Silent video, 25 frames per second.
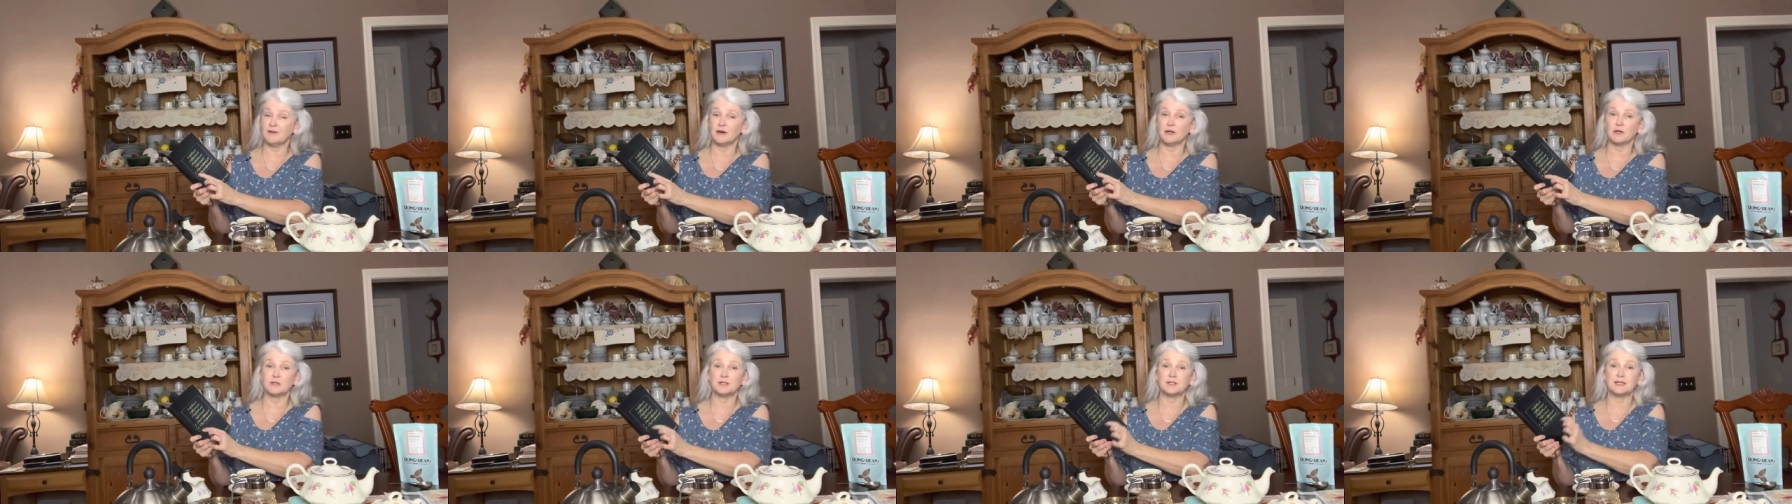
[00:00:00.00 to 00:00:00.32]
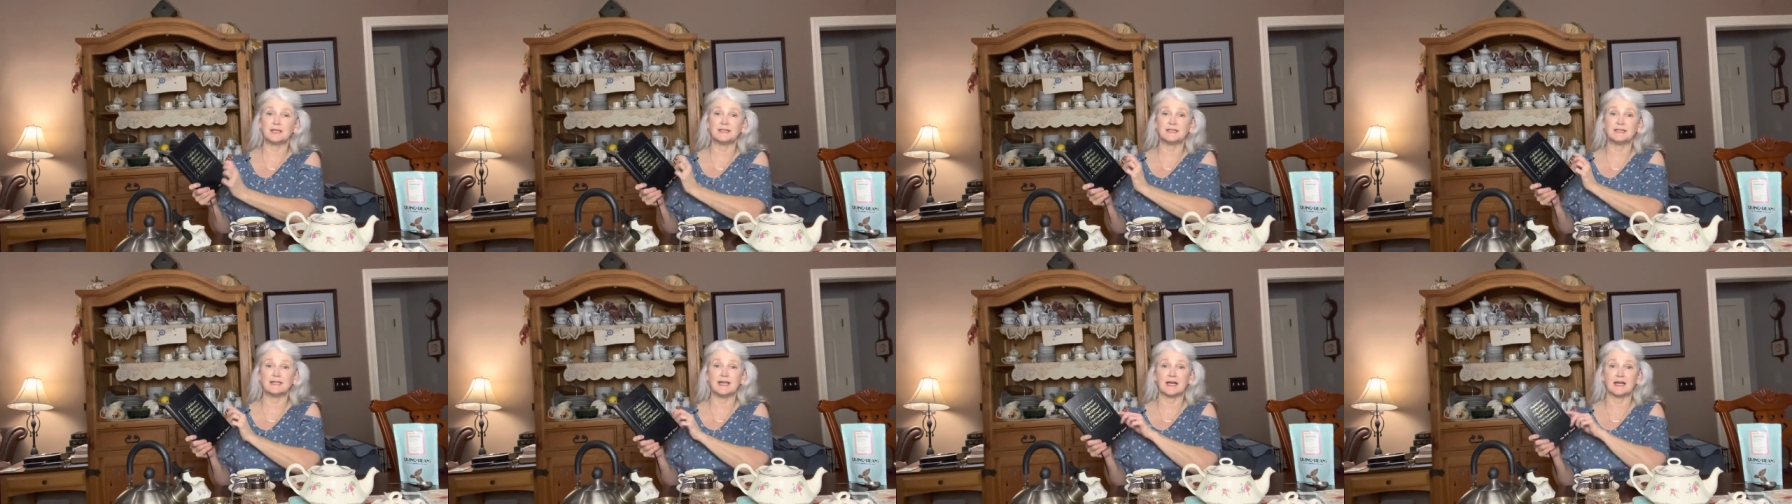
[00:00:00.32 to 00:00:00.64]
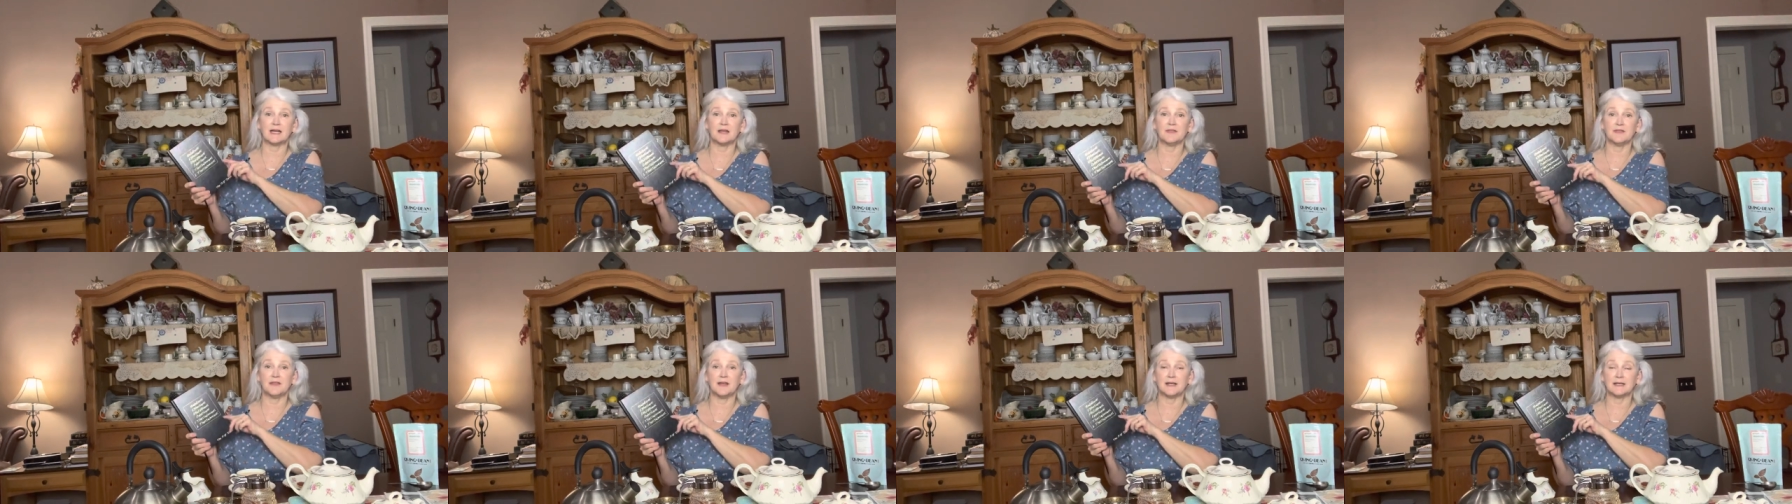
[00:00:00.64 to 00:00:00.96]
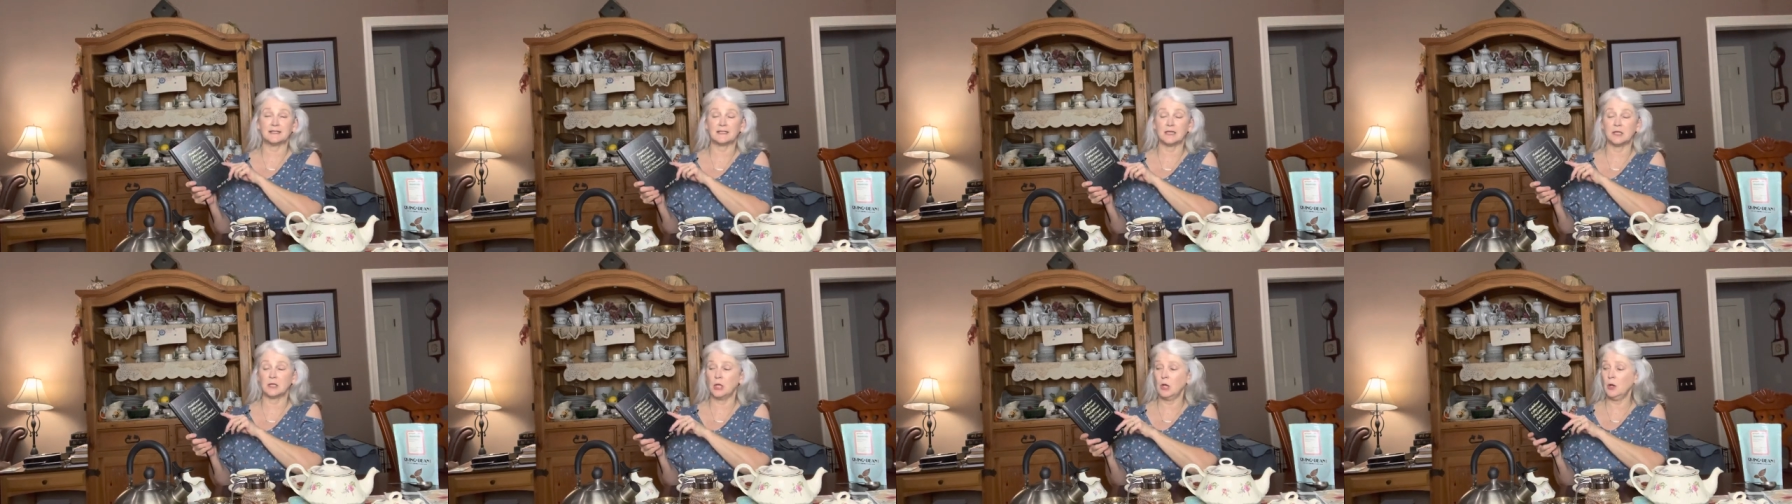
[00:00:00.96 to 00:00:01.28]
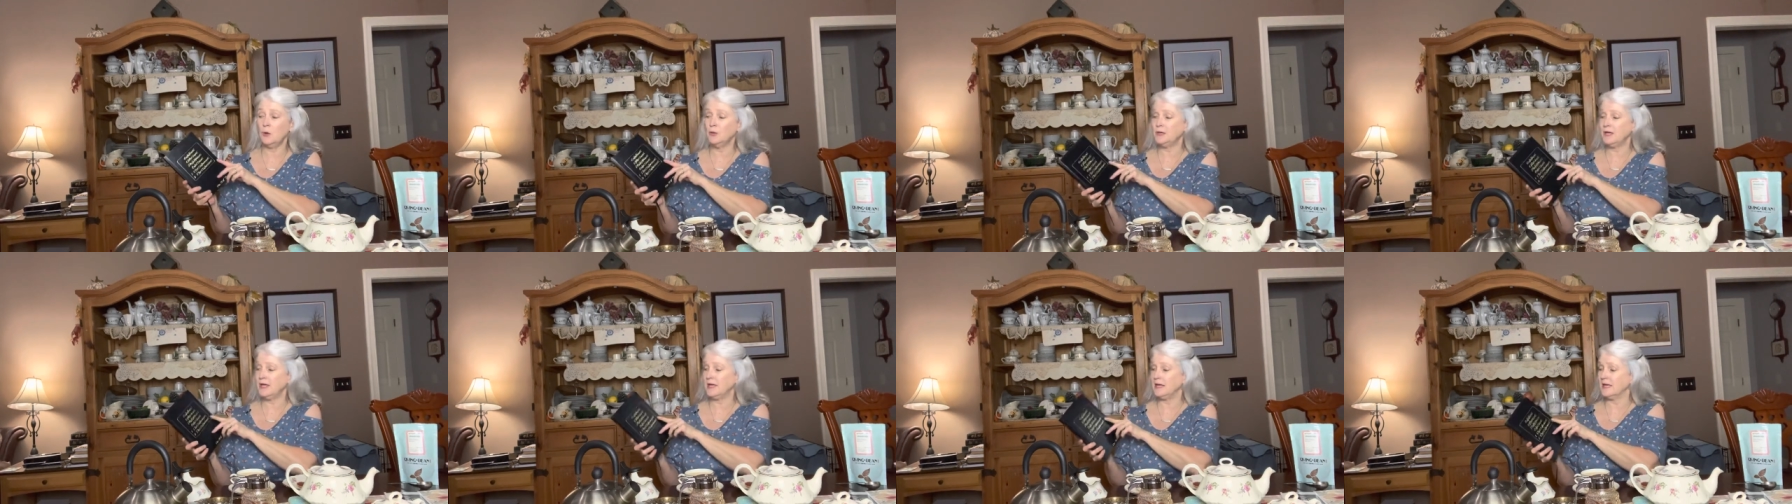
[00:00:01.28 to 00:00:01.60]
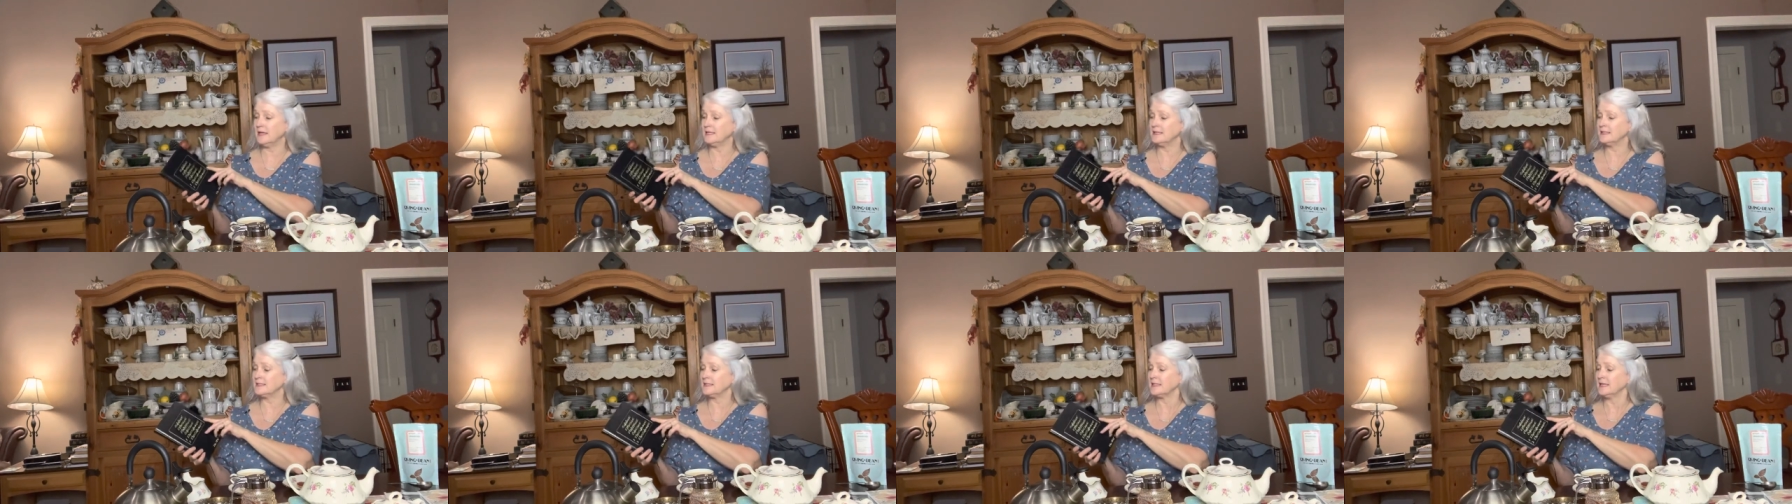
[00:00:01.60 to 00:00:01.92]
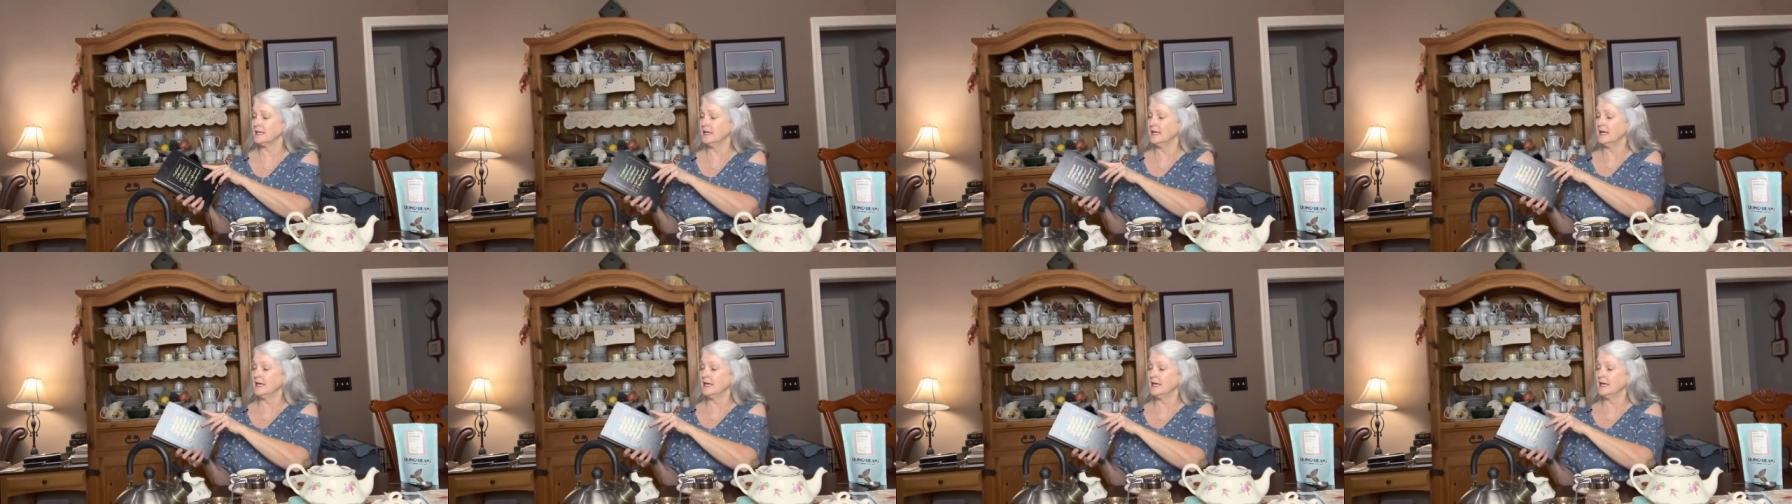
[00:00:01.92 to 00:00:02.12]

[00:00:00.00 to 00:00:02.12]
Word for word: 1st and 2nd Thessalonians.